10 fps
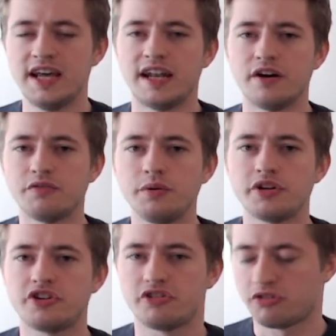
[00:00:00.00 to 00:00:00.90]
Now if we were to
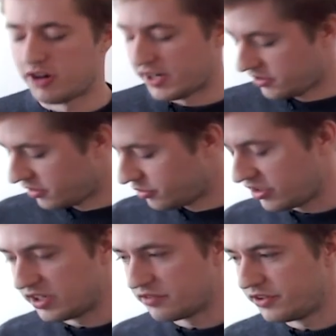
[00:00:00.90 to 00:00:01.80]
just track those
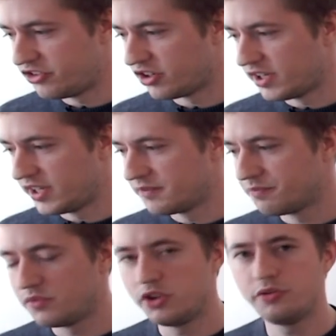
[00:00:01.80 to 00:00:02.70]
individually,
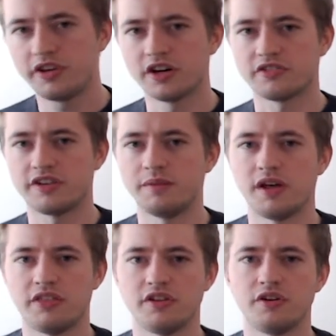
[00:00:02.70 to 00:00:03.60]
using our same
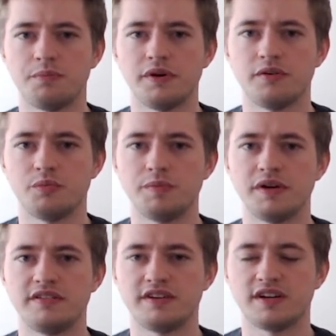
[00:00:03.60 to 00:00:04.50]
method, but we
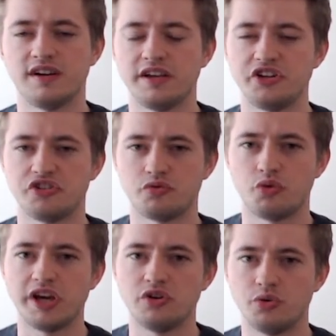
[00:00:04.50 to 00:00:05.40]
basically just
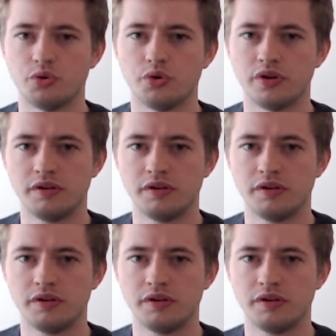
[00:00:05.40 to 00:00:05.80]
ignore,